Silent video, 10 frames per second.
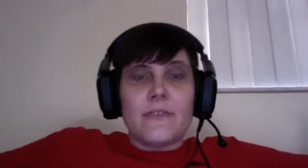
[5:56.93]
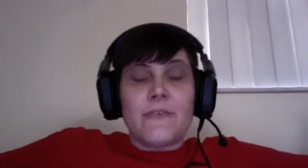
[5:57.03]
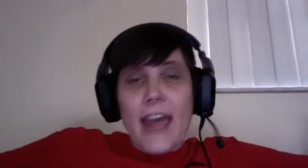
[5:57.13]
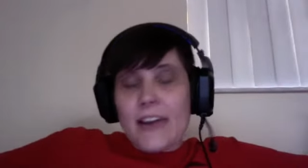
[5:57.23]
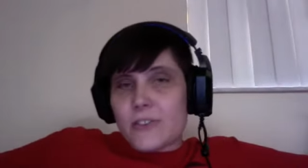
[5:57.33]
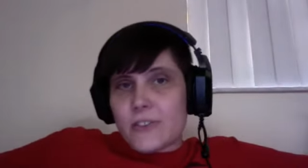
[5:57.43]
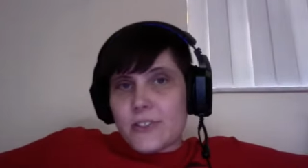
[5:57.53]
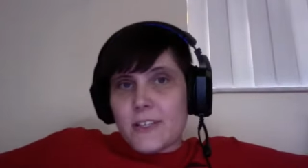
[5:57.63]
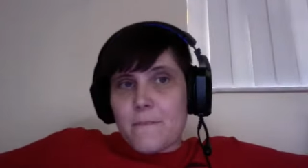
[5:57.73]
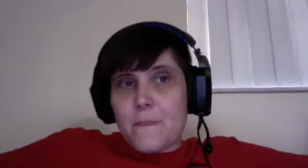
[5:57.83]

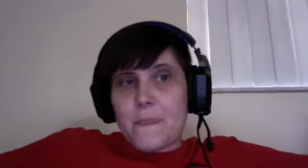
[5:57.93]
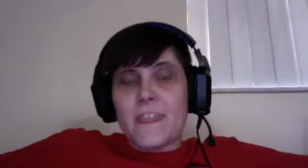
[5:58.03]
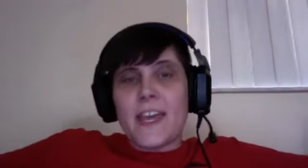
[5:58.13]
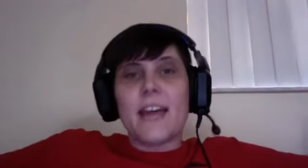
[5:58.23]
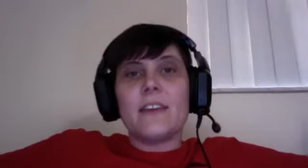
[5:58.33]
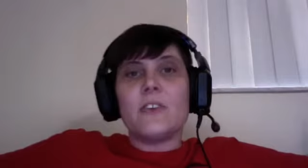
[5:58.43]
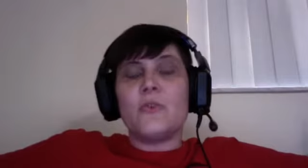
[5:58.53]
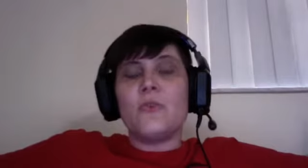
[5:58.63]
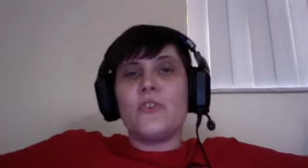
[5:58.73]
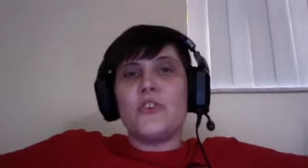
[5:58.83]
factors that
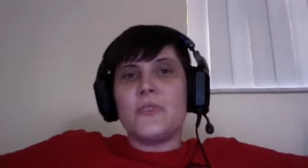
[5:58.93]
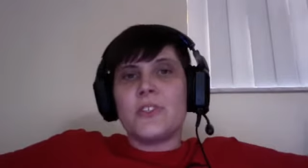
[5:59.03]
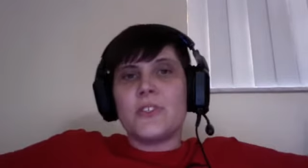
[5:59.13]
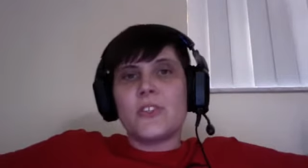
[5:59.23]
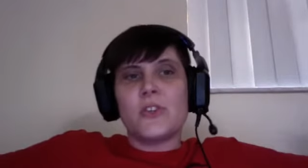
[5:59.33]
Google uses.